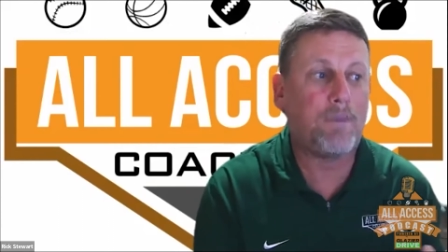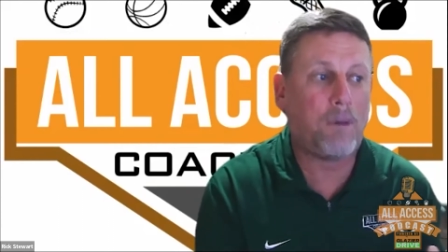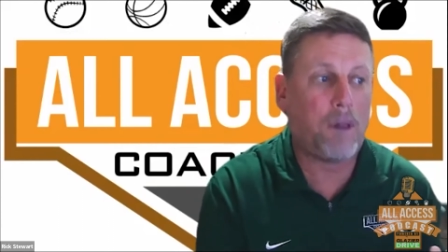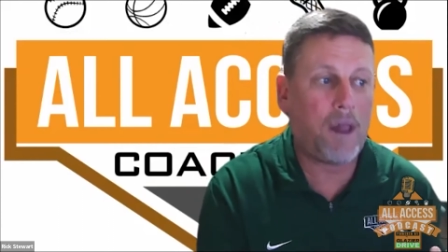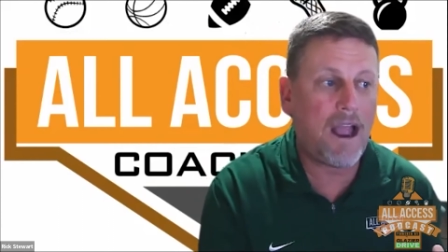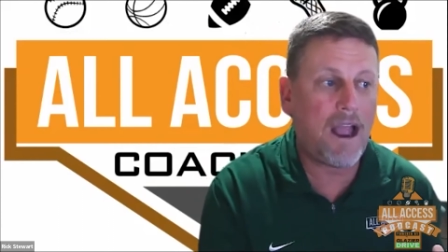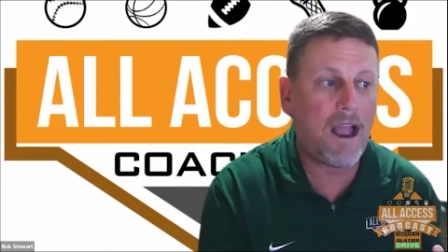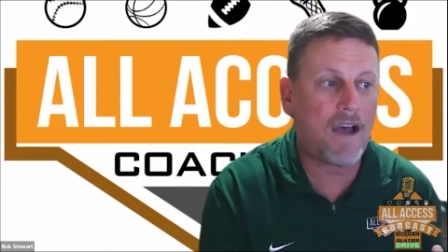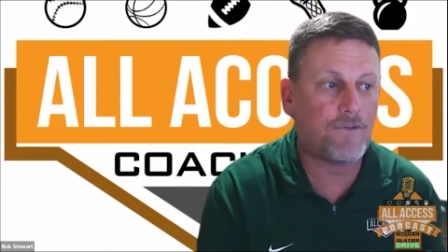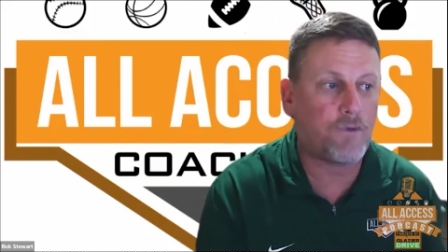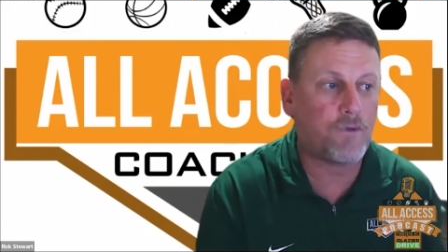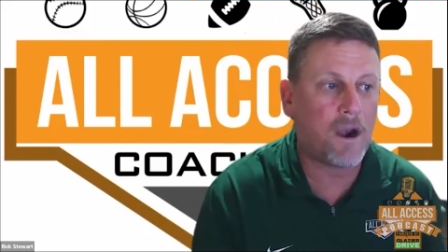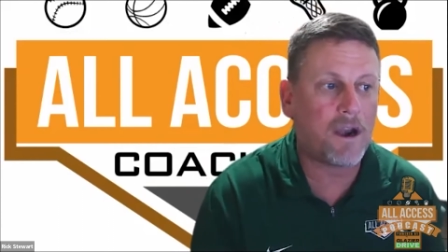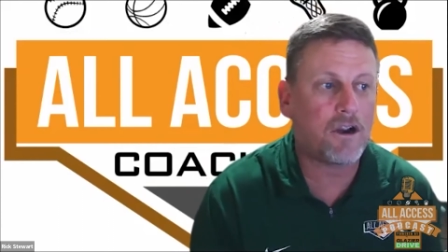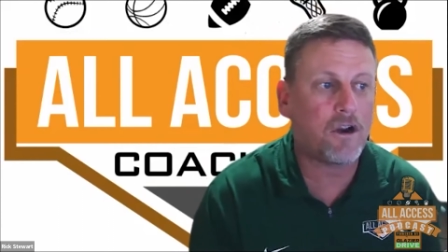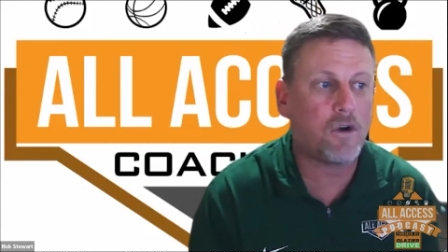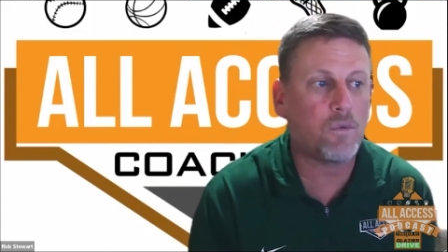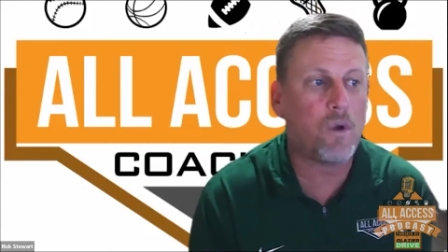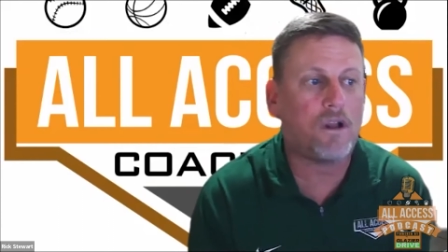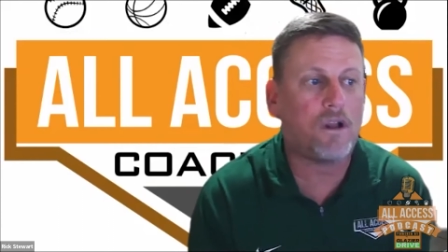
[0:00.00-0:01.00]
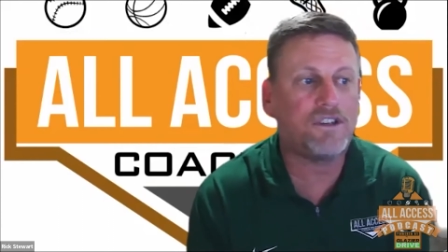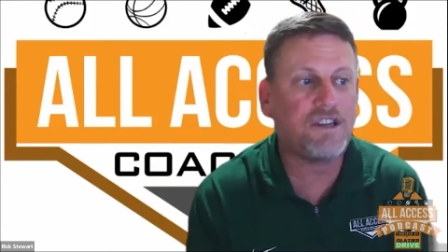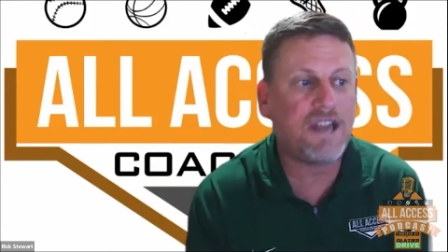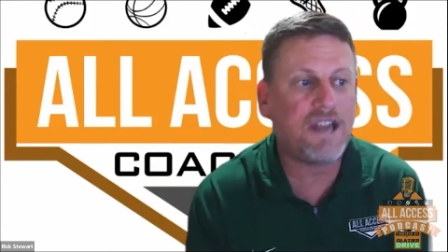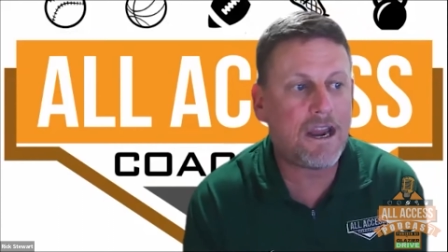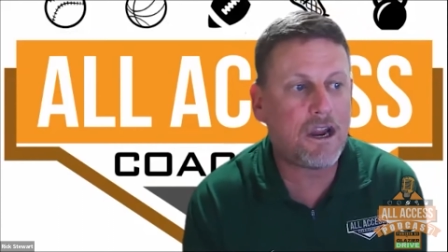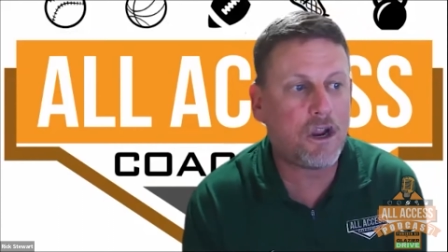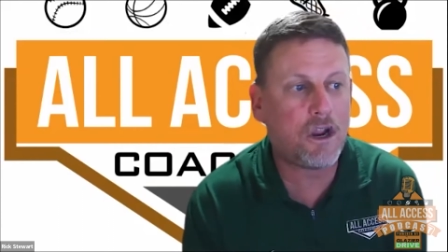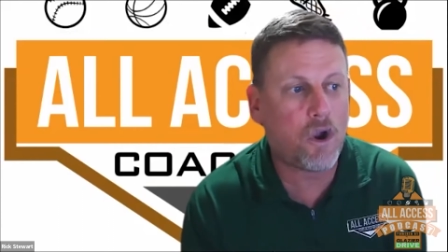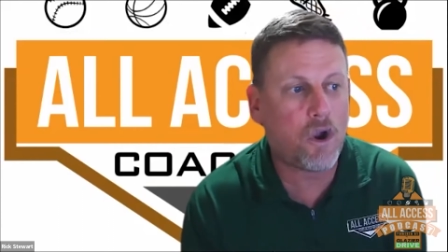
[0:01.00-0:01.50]
playoff record while
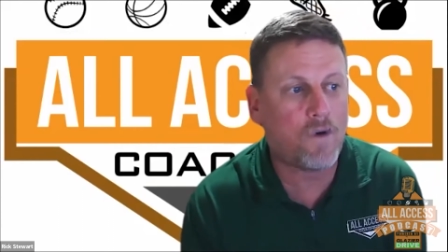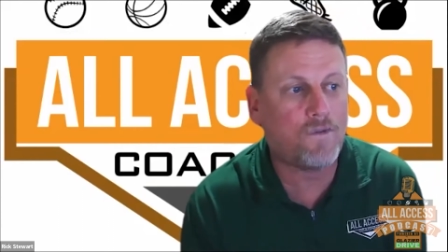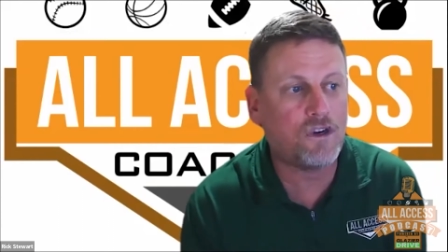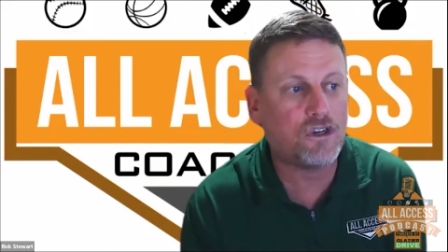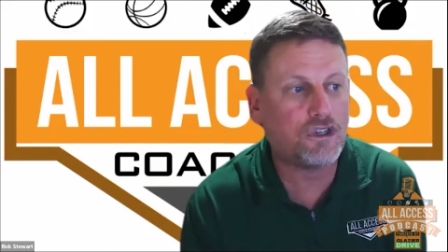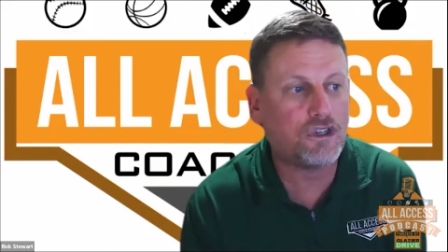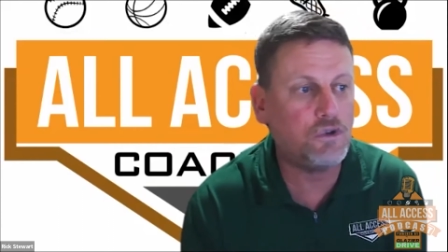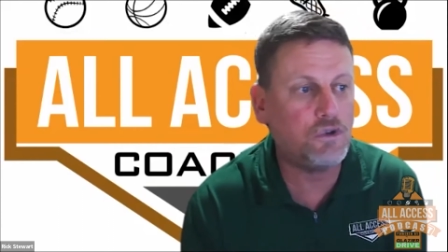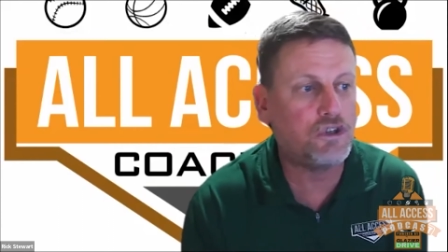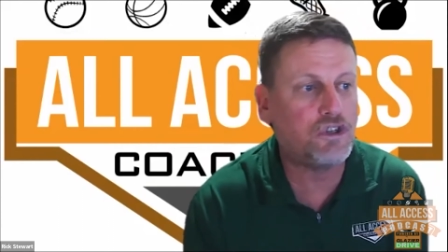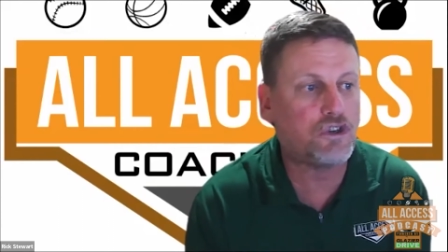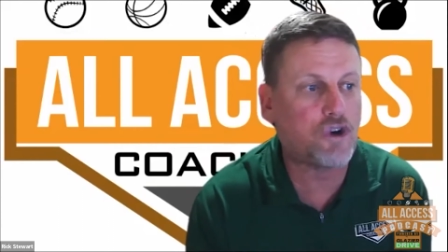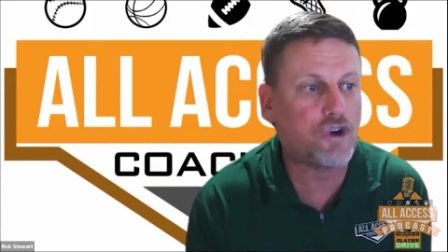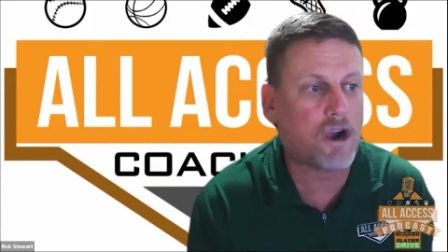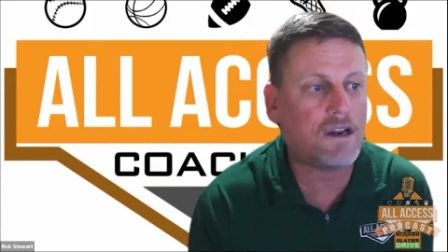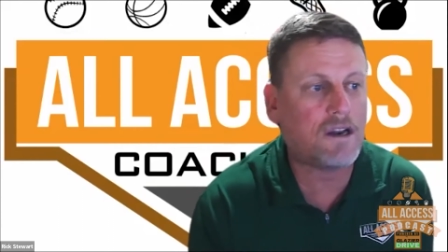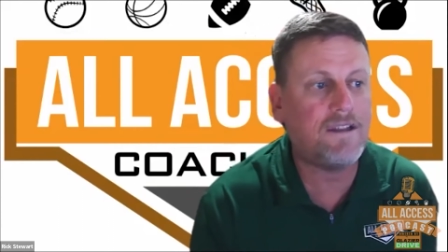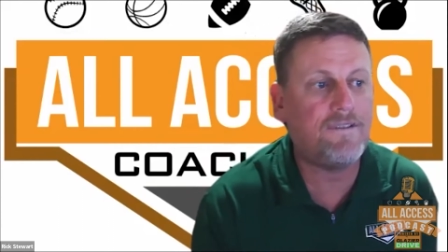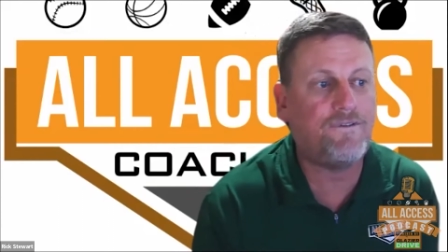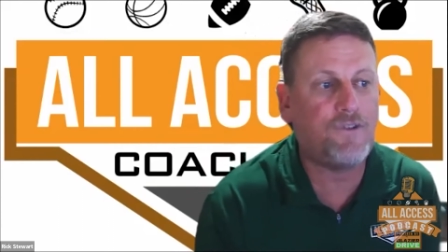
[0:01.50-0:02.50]
taking over two struggling